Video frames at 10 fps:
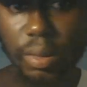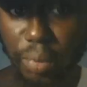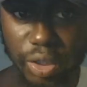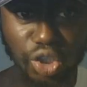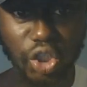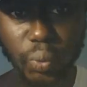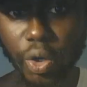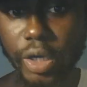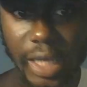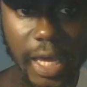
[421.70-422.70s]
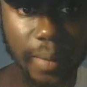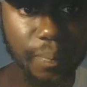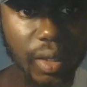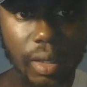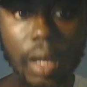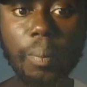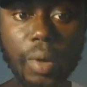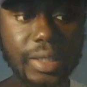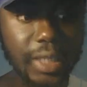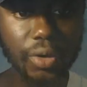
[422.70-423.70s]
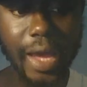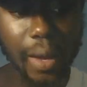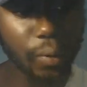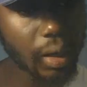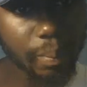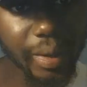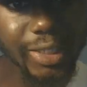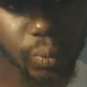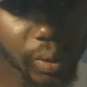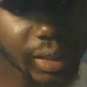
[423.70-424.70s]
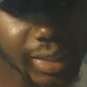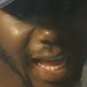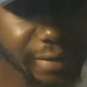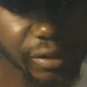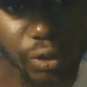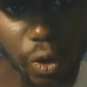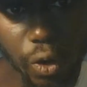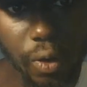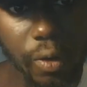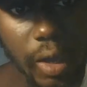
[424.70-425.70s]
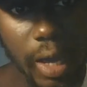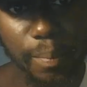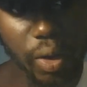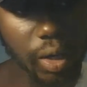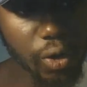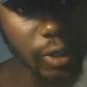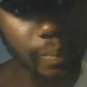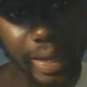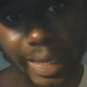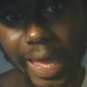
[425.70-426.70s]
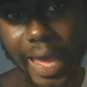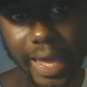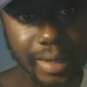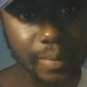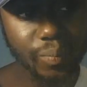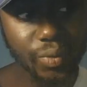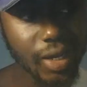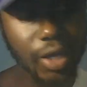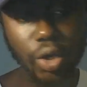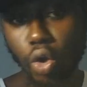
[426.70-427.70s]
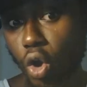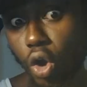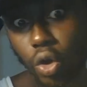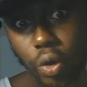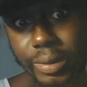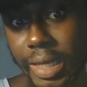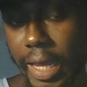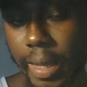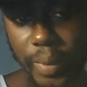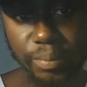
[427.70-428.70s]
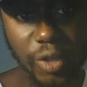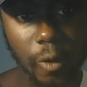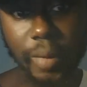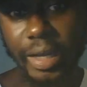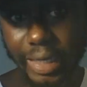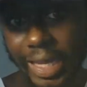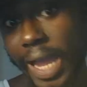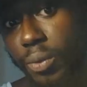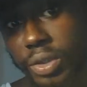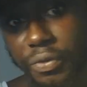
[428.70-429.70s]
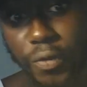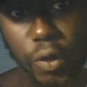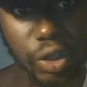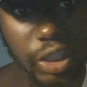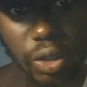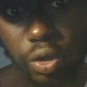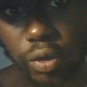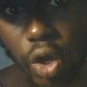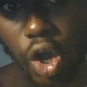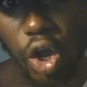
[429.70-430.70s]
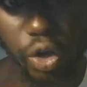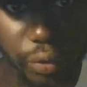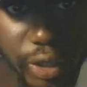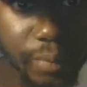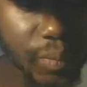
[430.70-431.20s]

But it's just one game. But Tino had one of the best weeks I've saw a Maryland cornerback had in a long time. I'm talking about the guy was focused. He looked hungry.